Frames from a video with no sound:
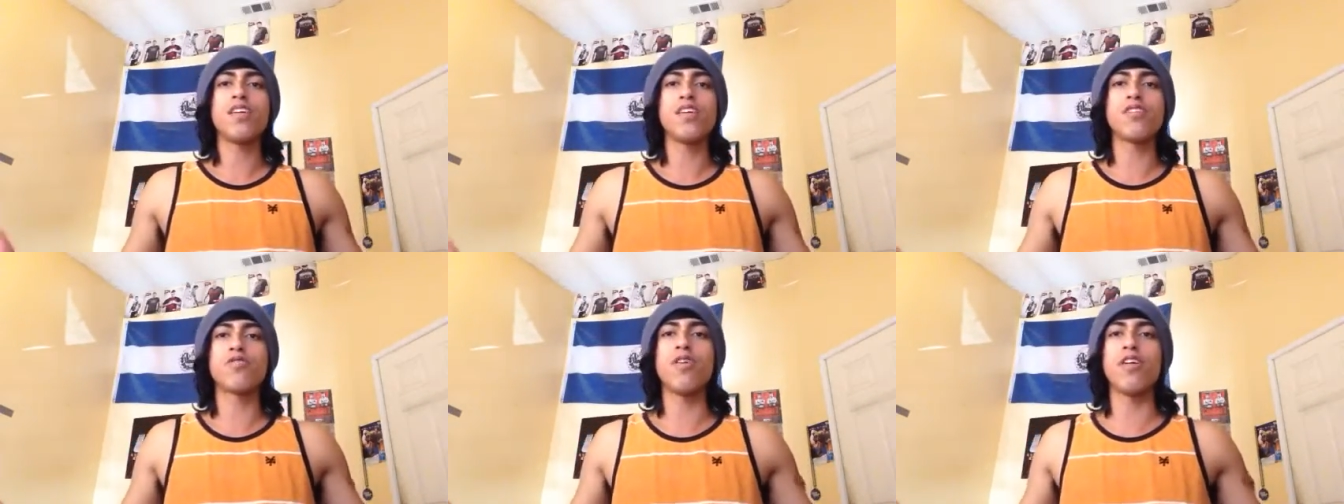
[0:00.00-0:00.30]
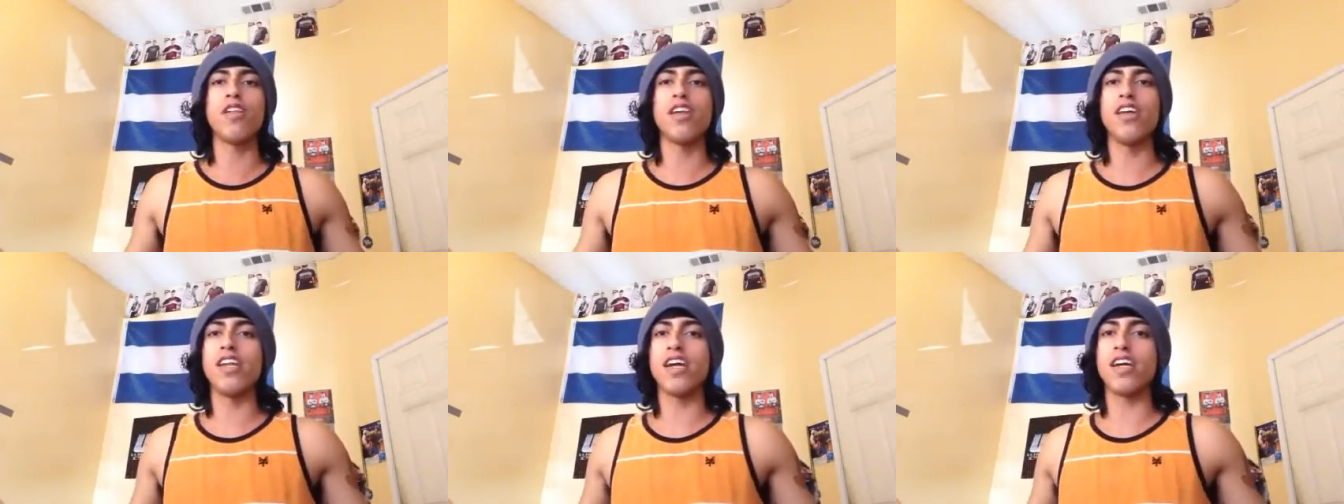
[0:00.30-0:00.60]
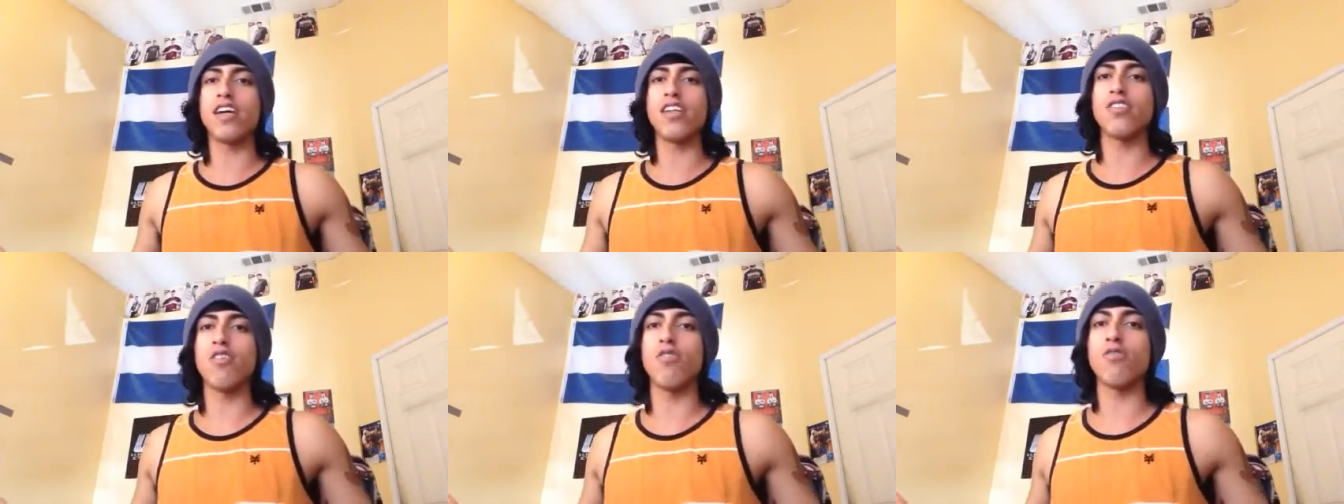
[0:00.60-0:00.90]
it's really
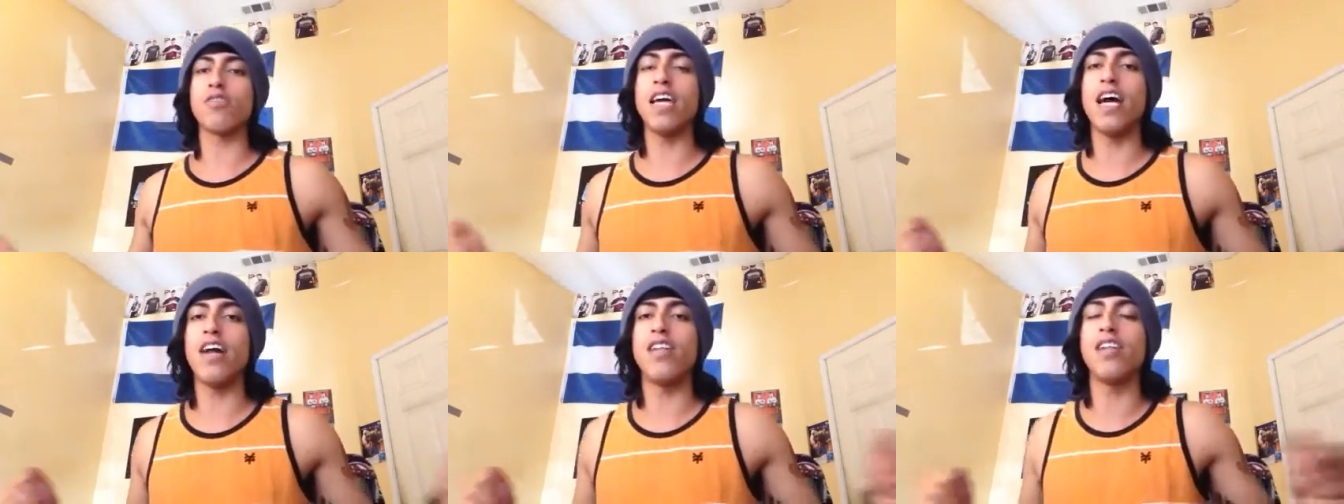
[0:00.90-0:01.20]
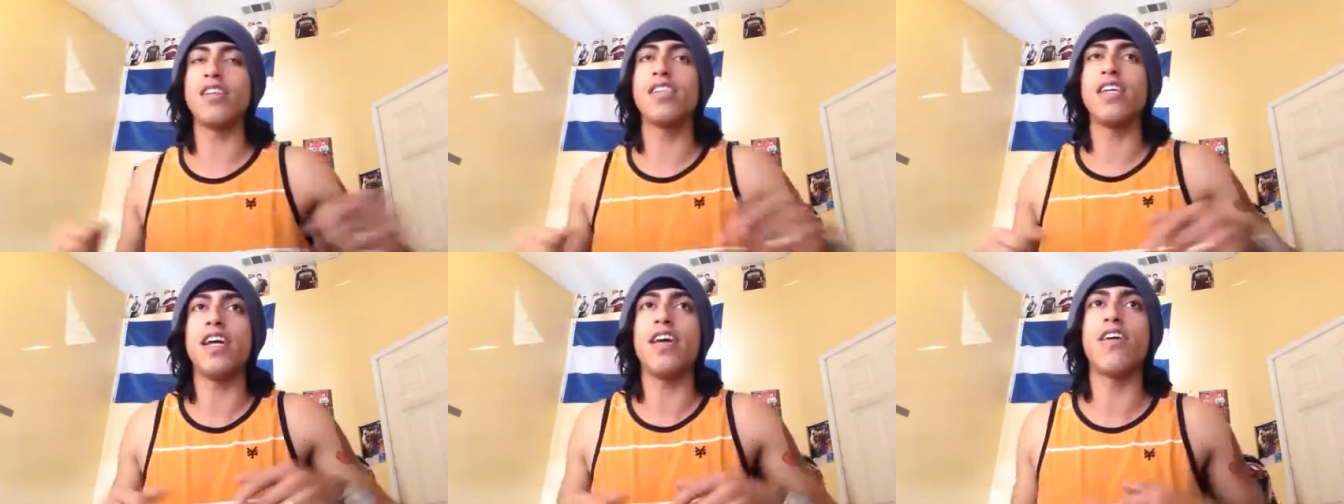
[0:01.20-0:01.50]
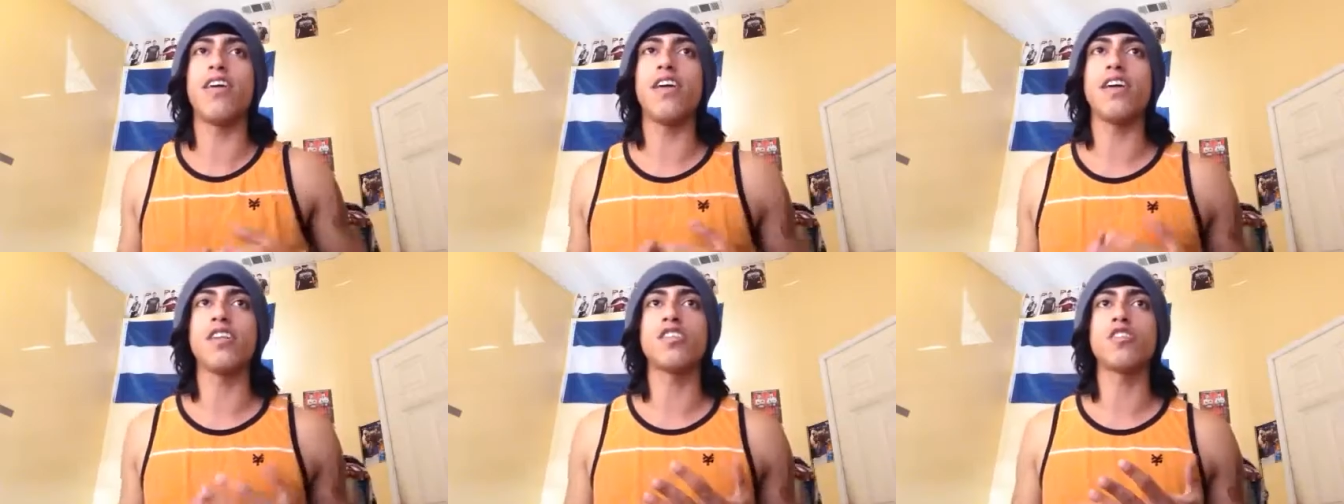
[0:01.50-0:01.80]
like a
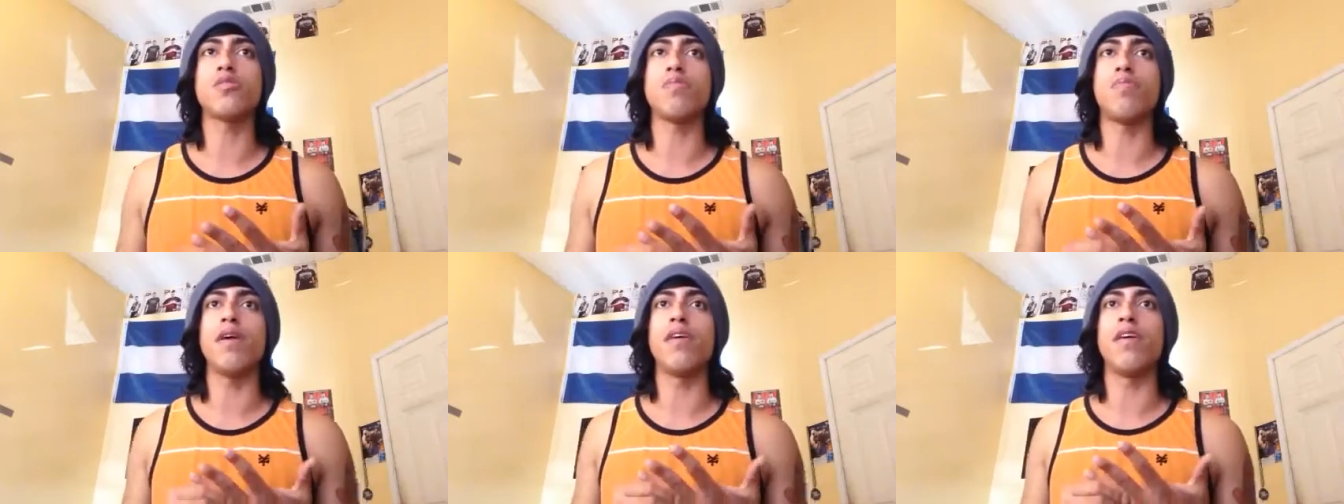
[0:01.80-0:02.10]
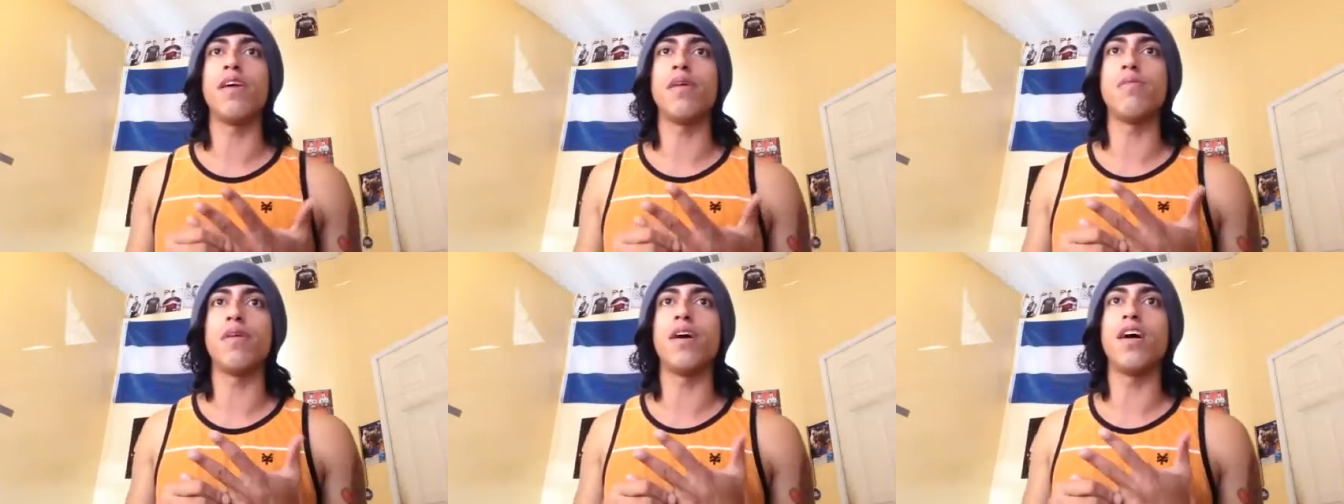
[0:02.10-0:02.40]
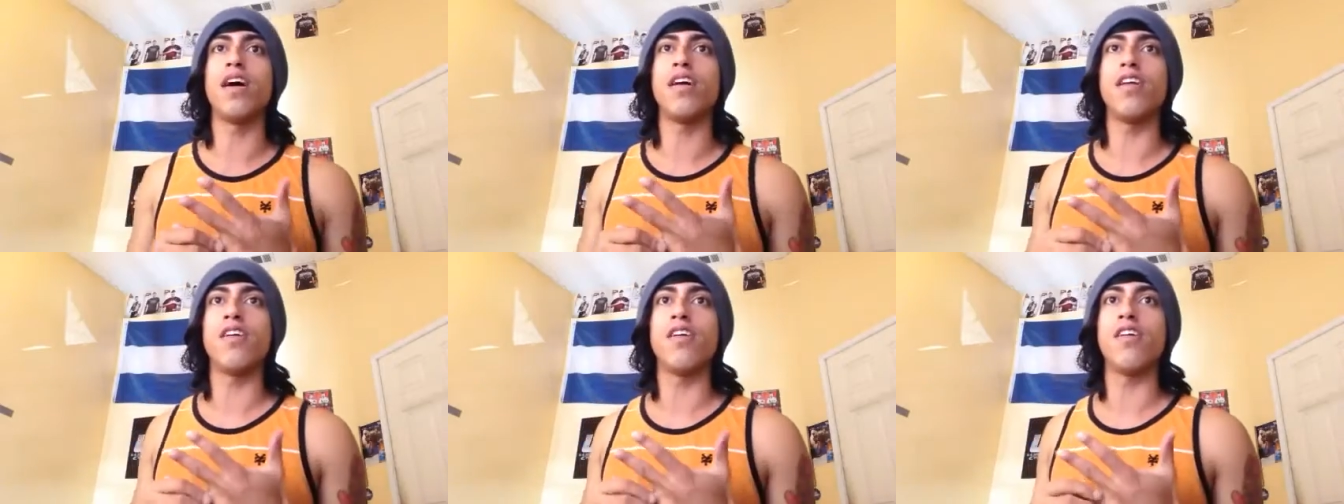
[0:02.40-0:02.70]
totalitarian spirit
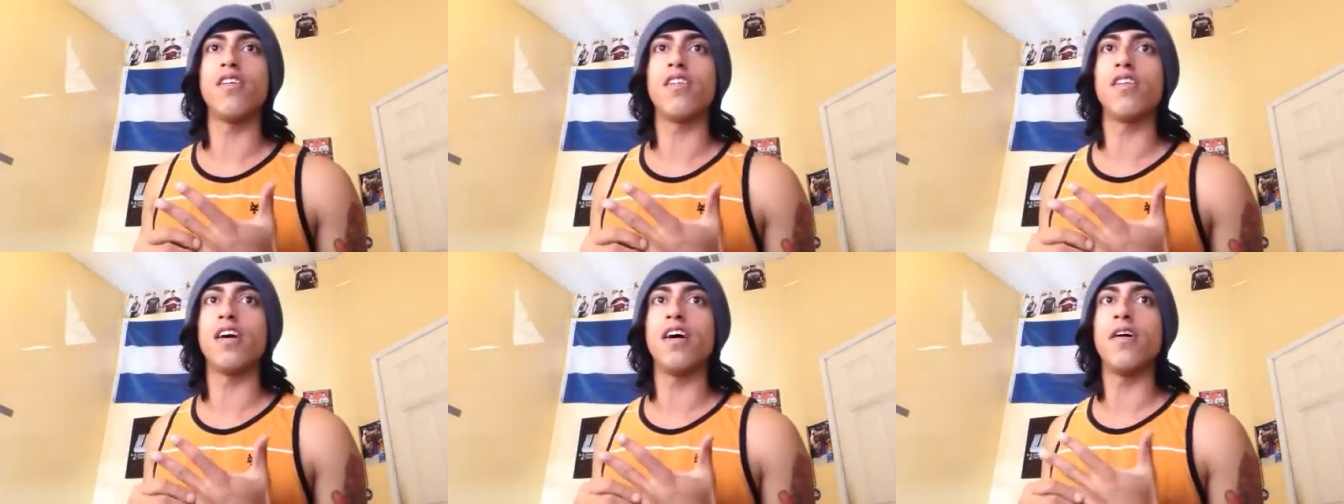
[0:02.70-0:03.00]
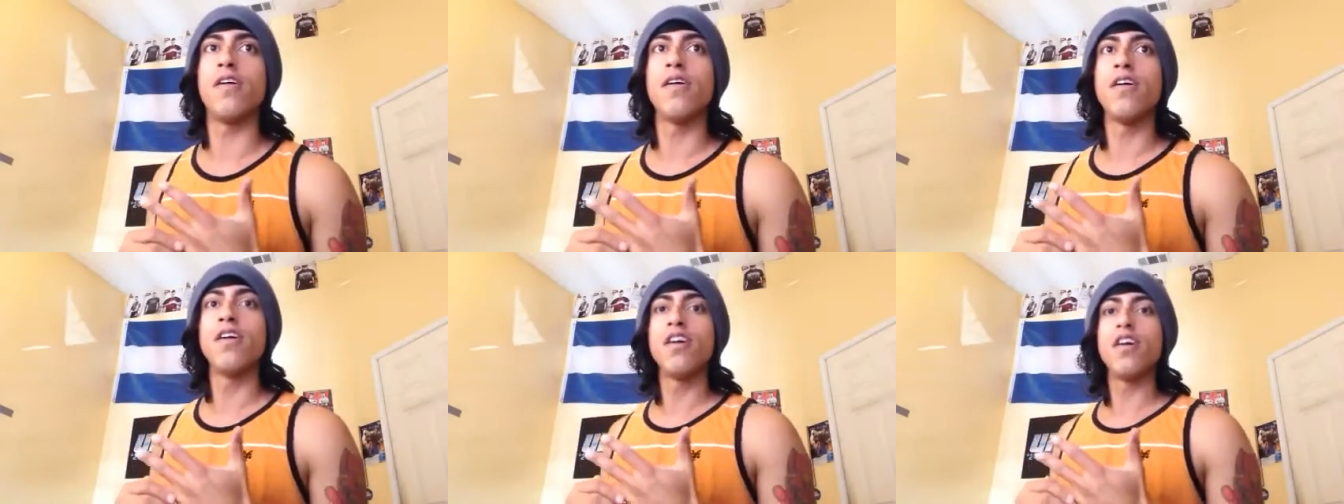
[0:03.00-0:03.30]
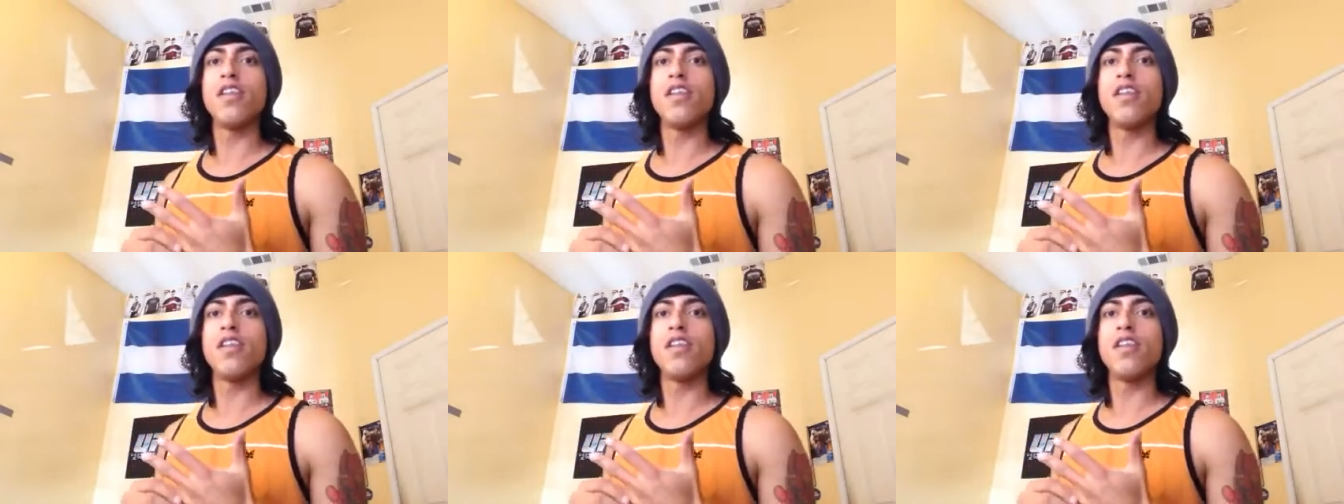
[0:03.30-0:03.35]
behind all of that